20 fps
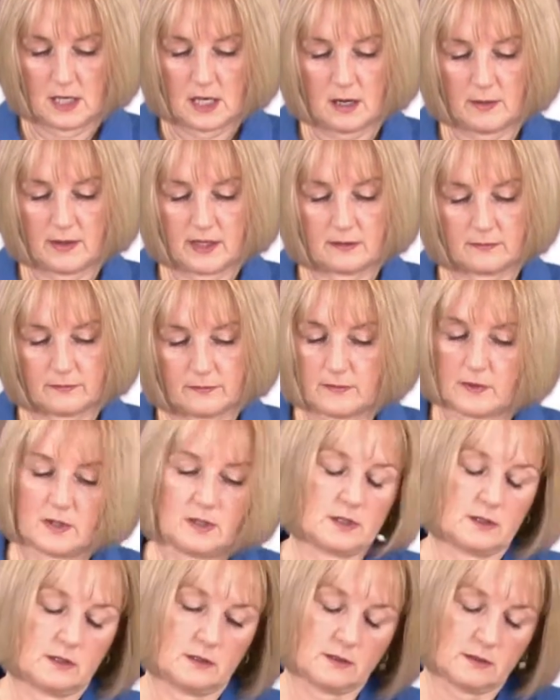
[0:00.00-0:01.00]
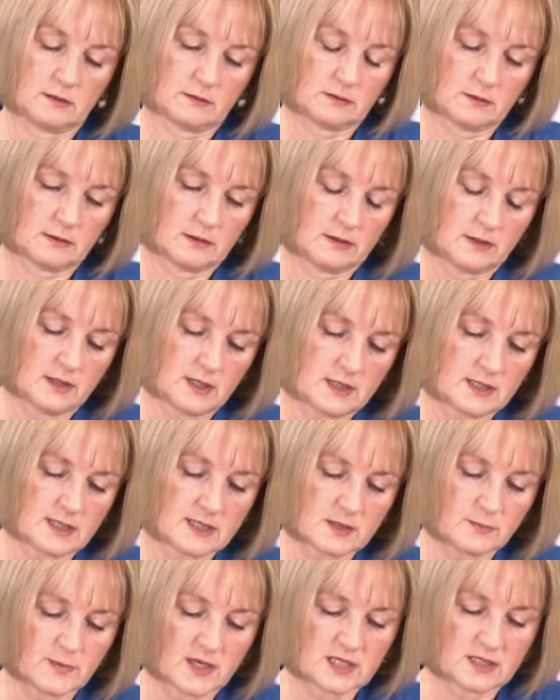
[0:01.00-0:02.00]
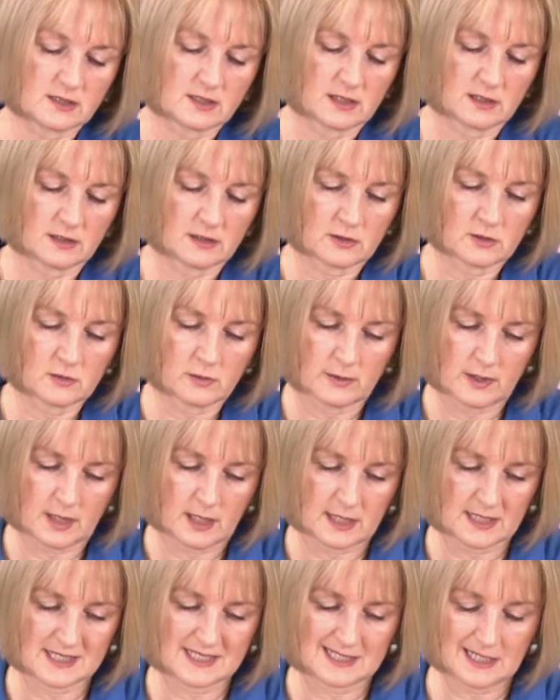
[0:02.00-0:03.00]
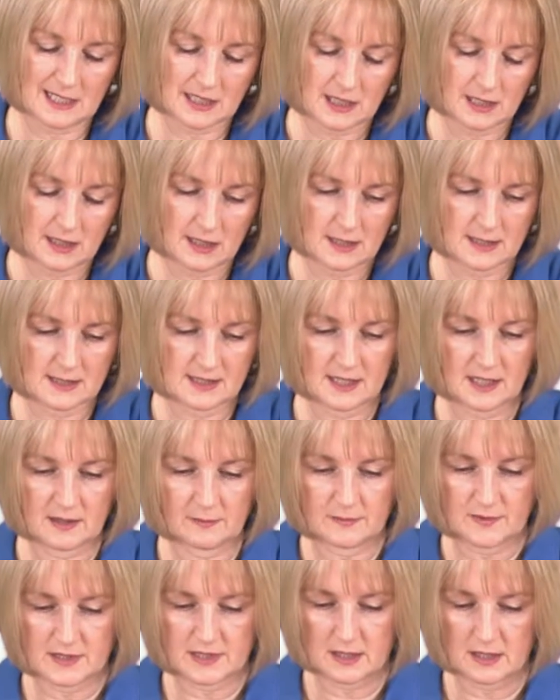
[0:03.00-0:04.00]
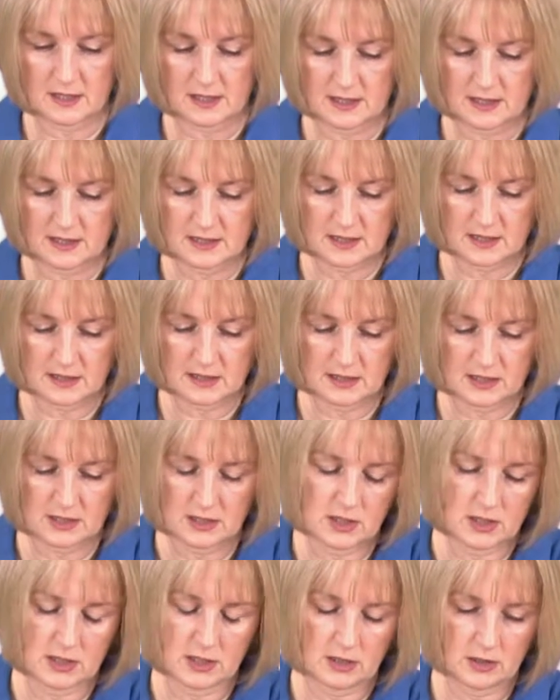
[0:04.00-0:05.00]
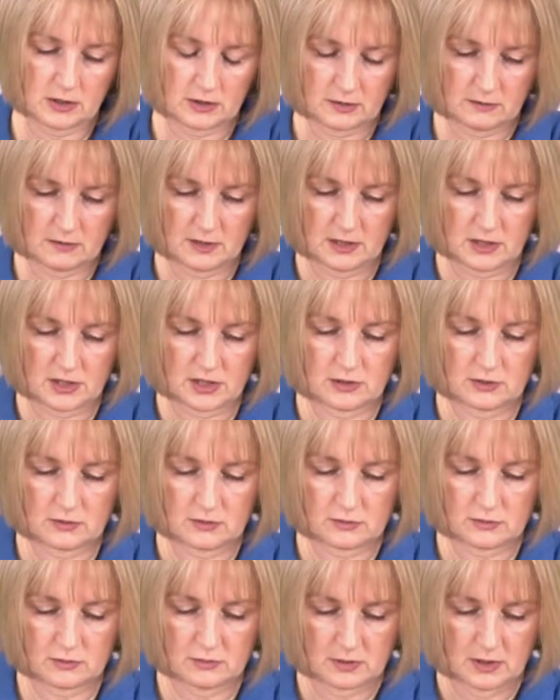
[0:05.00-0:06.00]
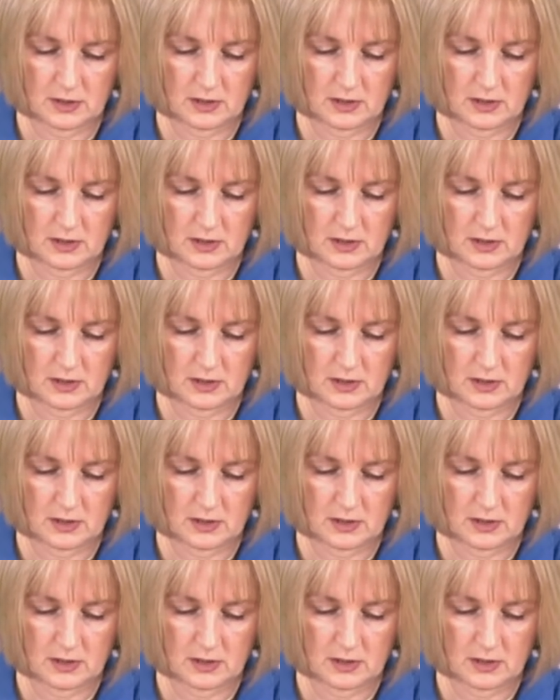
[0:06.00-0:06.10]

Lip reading: I mean, it doesn't matter that they're not exactly the same size, because it should all